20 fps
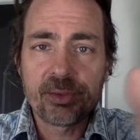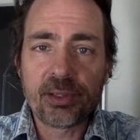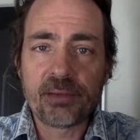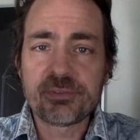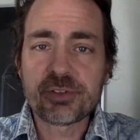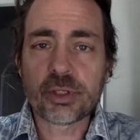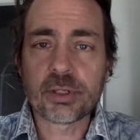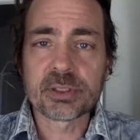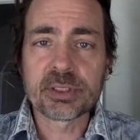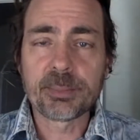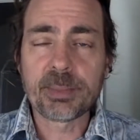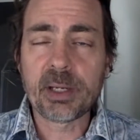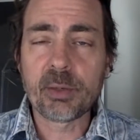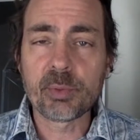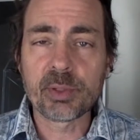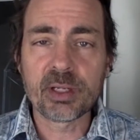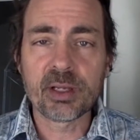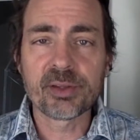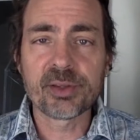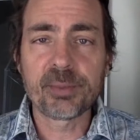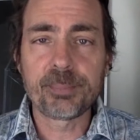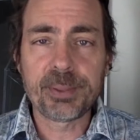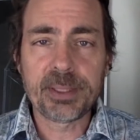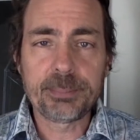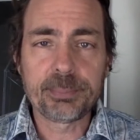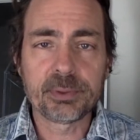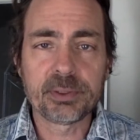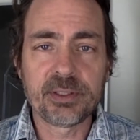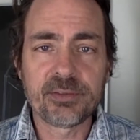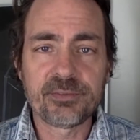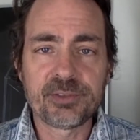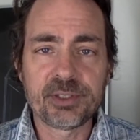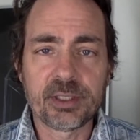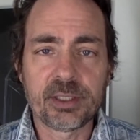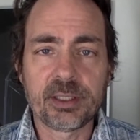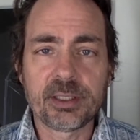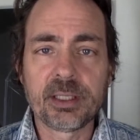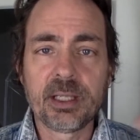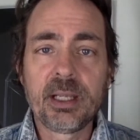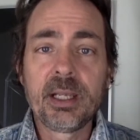they've talked about what other people have
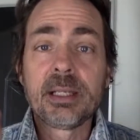done.